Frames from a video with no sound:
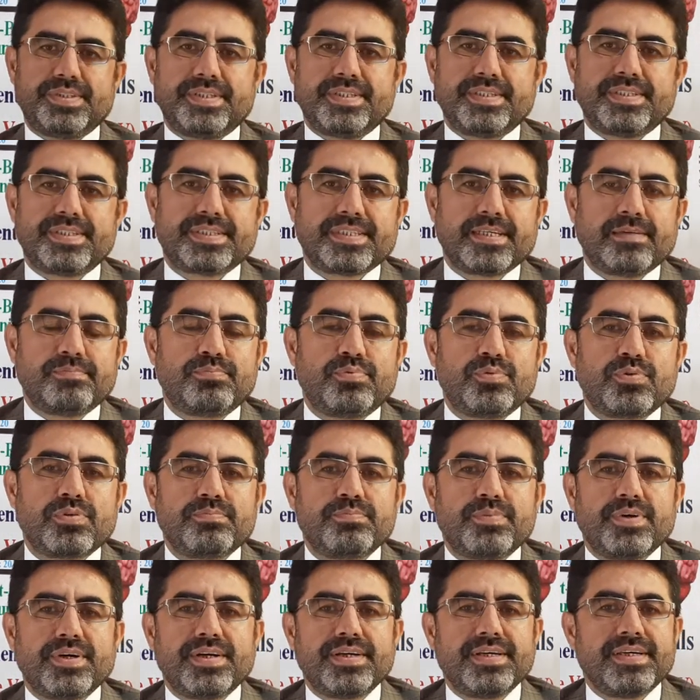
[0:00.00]

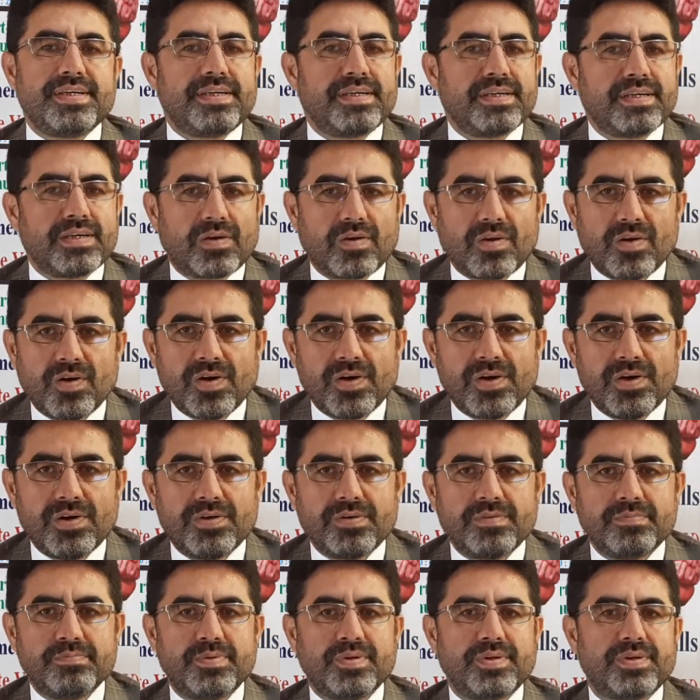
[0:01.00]
support by
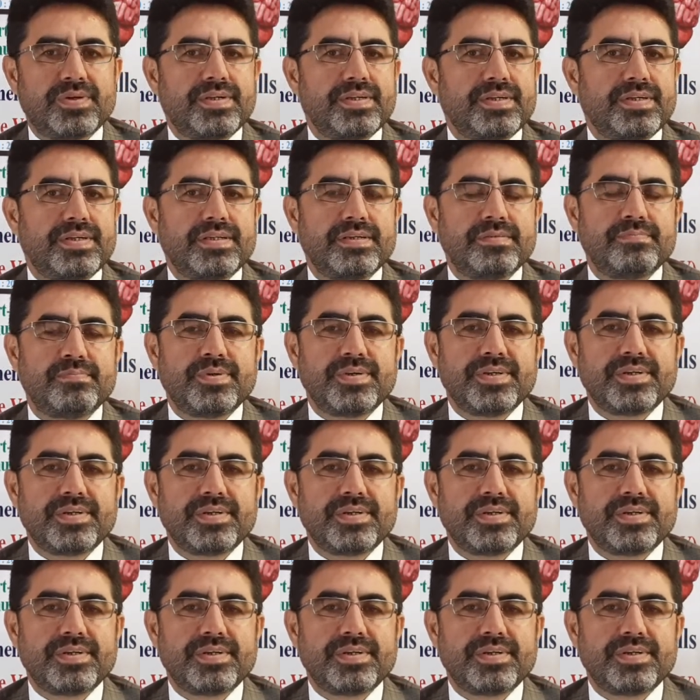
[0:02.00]
law, by